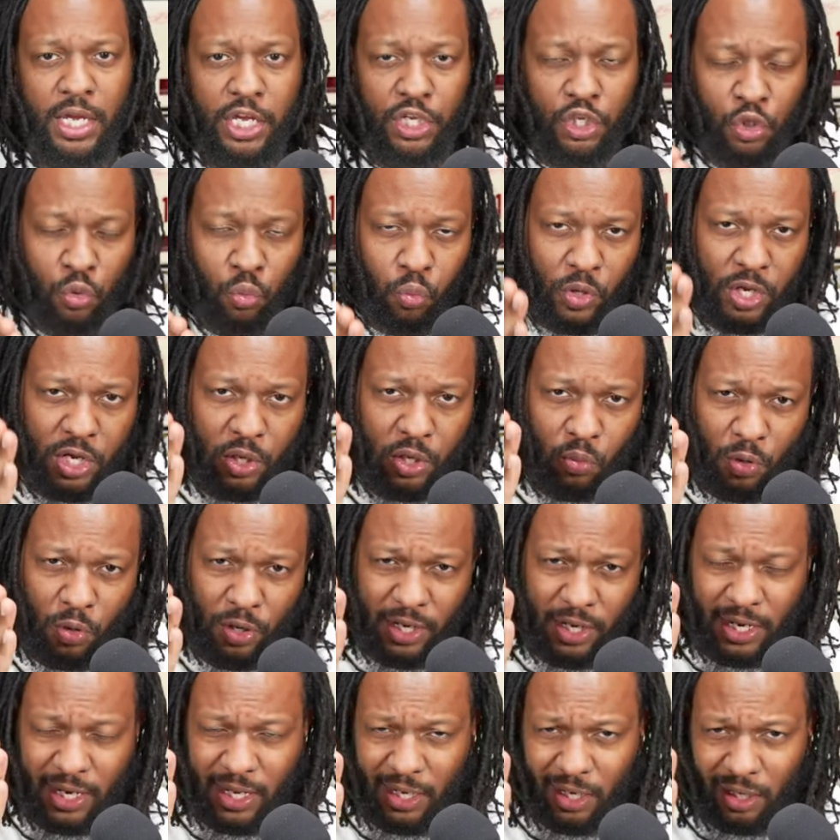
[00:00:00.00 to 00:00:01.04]
Each week, we're
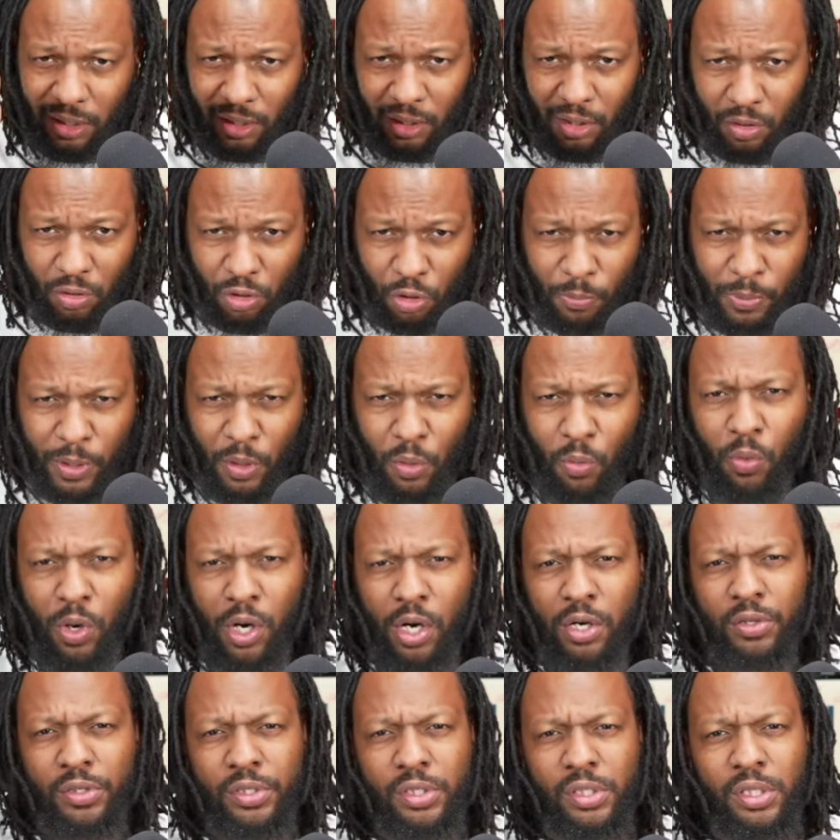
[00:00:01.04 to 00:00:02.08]
getting a little bit
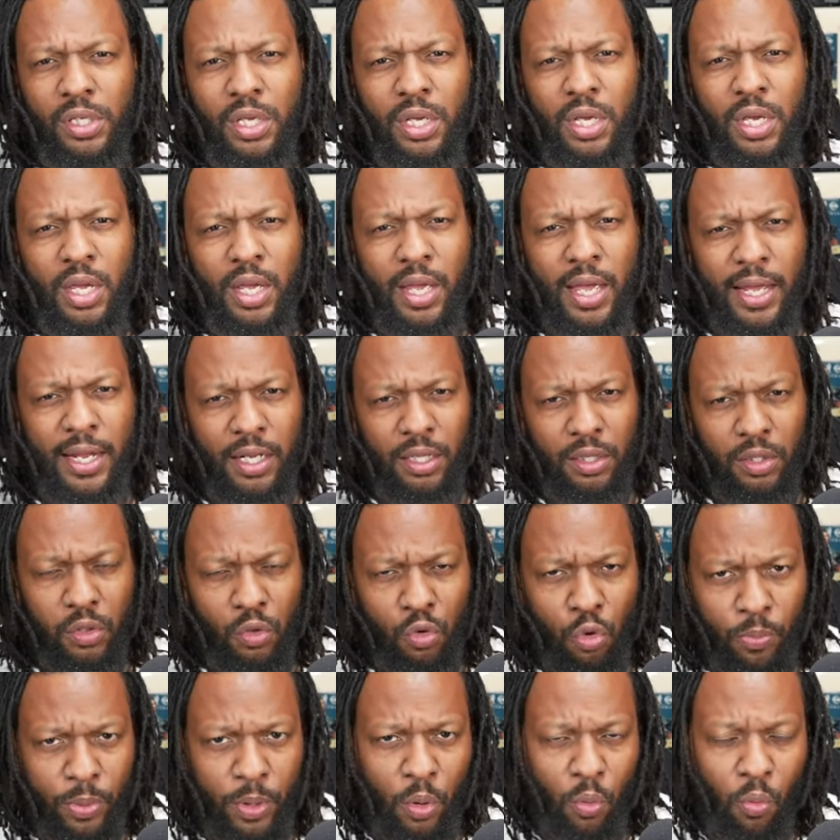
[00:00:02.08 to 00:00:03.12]
worse and a
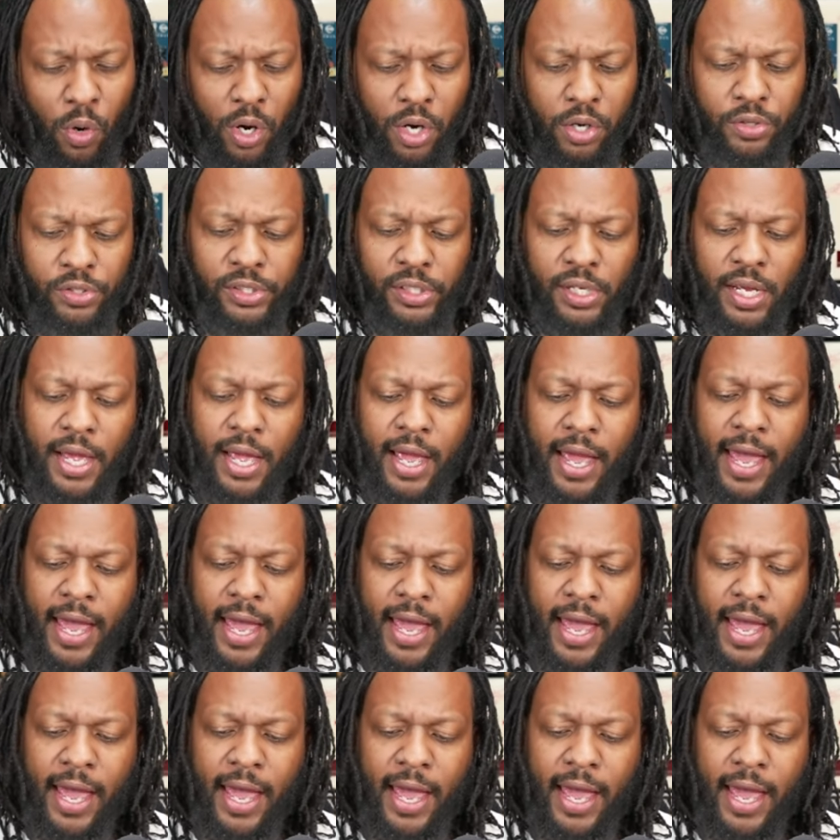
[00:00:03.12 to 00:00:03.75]
little bit worse.